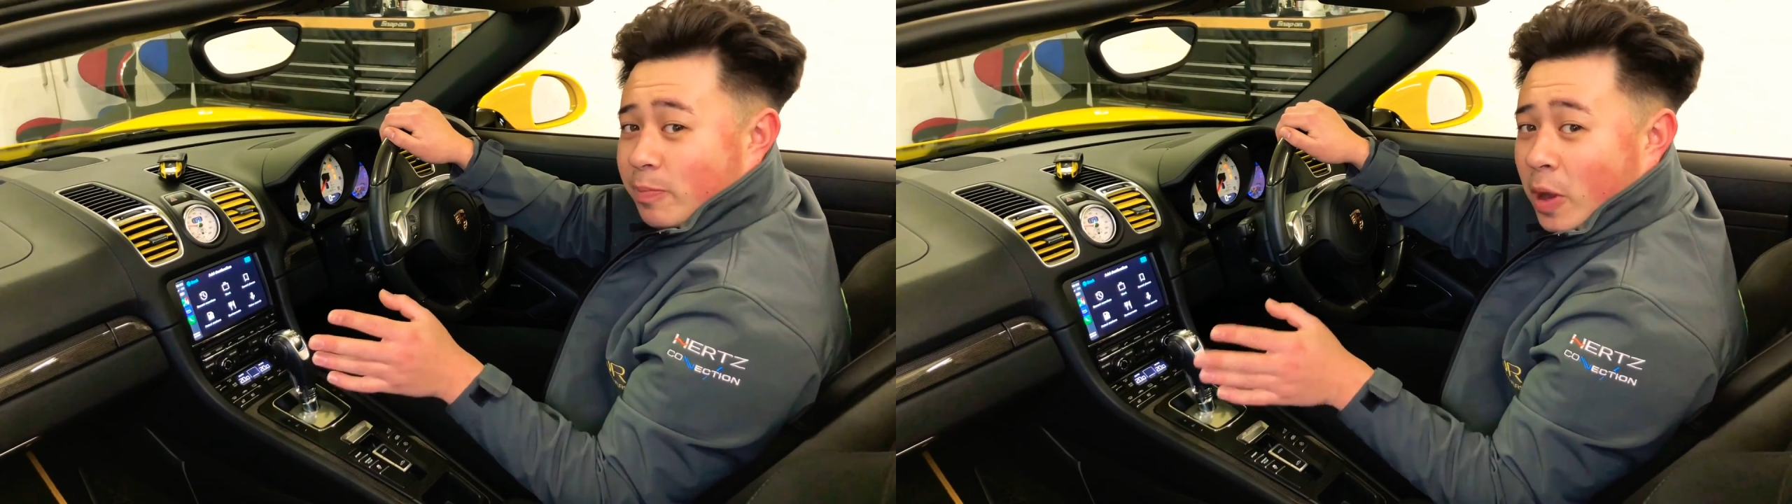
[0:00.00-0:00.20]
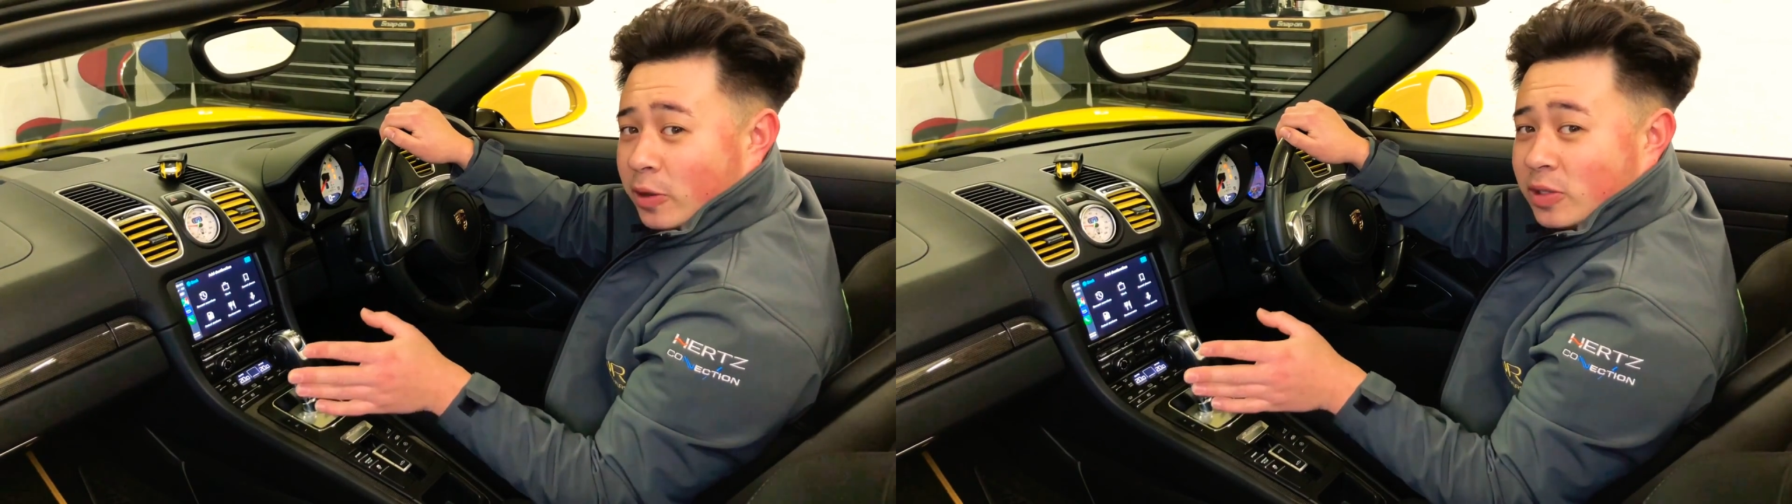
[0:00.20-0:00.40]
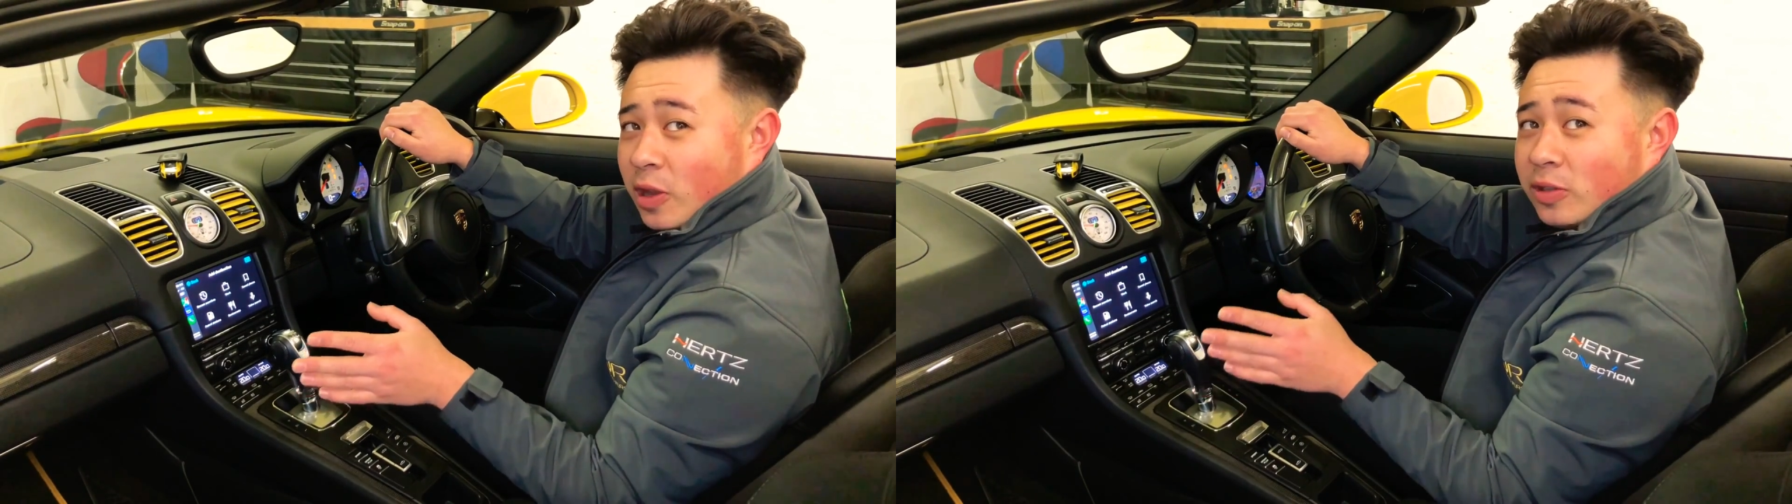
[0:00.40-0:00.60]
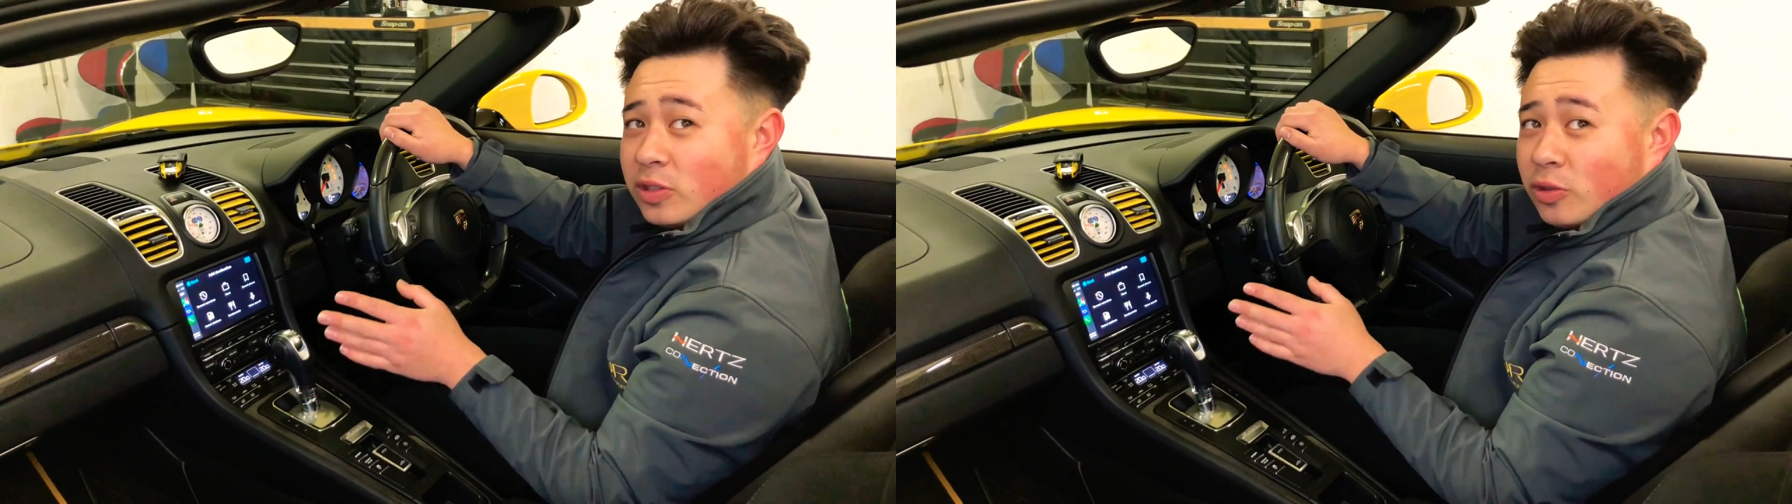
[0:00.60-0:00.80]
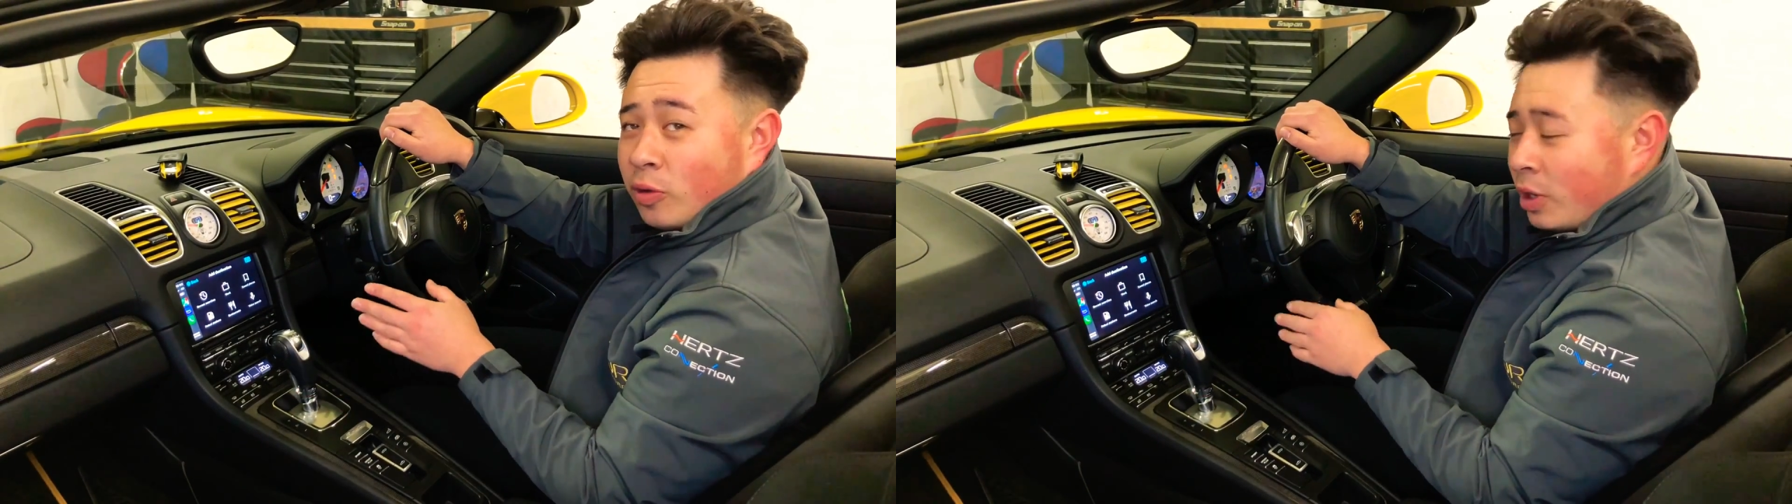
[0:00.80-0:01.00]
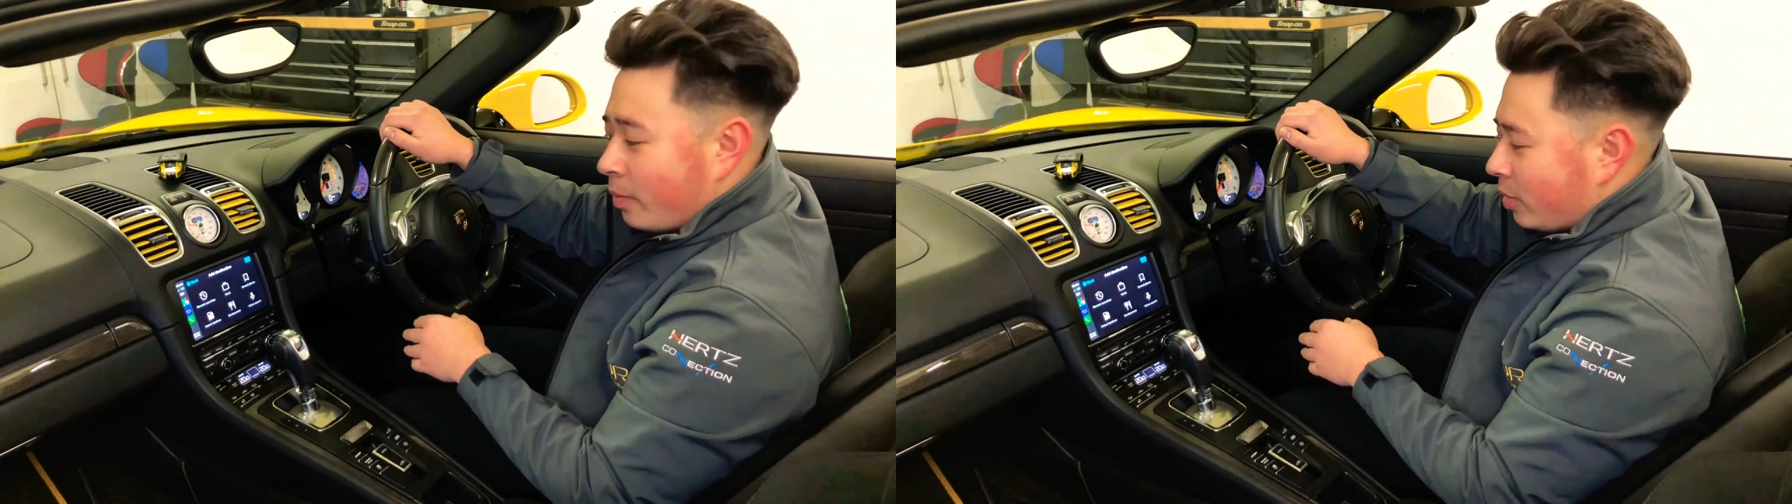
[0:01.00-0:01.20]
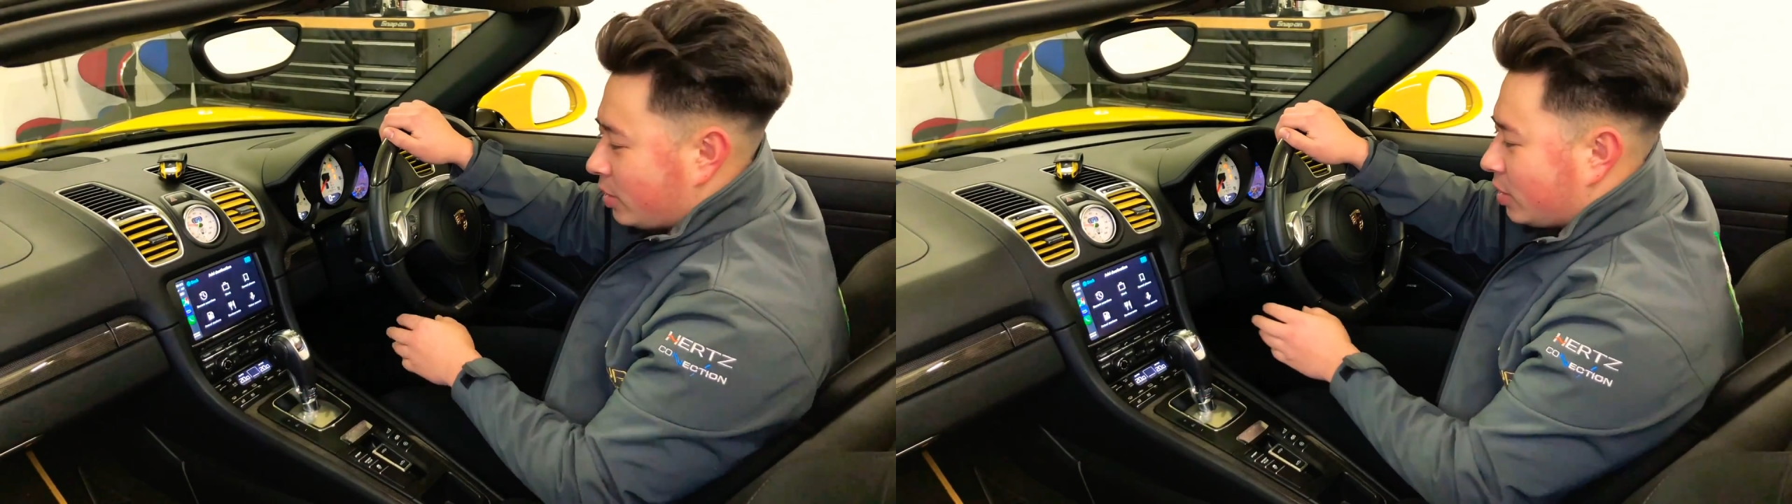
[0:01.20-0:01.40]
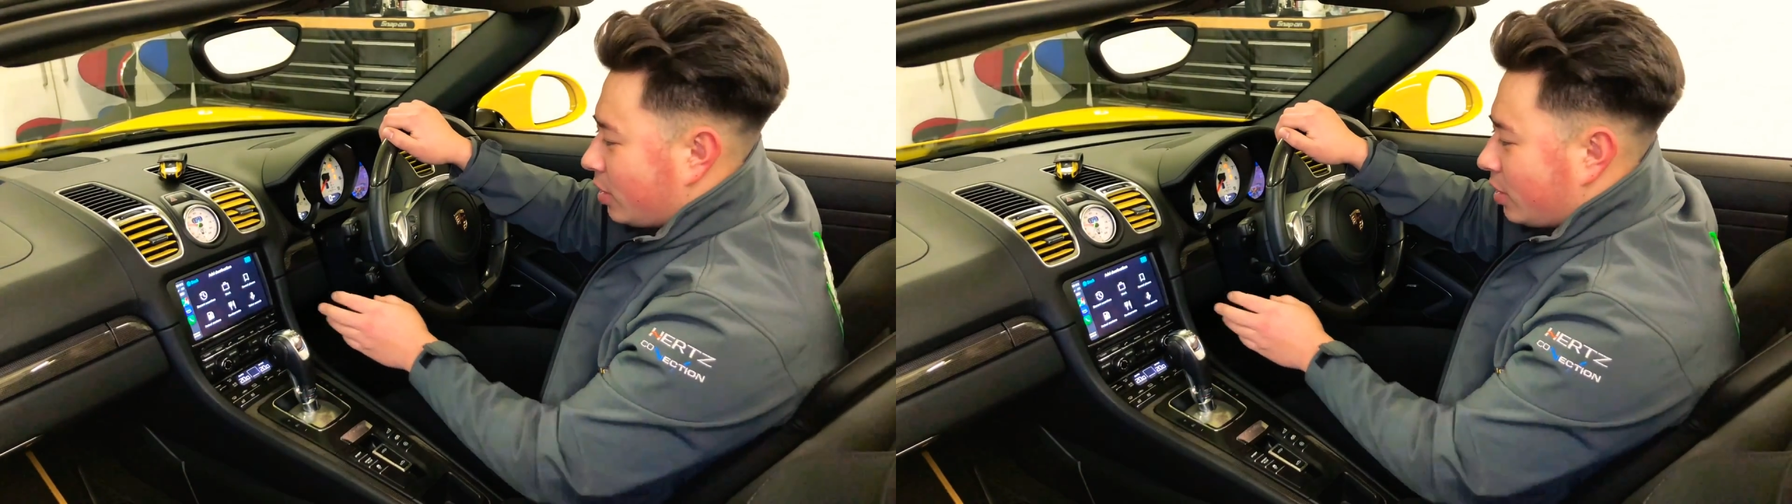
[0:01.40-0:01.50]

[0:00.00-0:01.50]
postcodes and door numbers.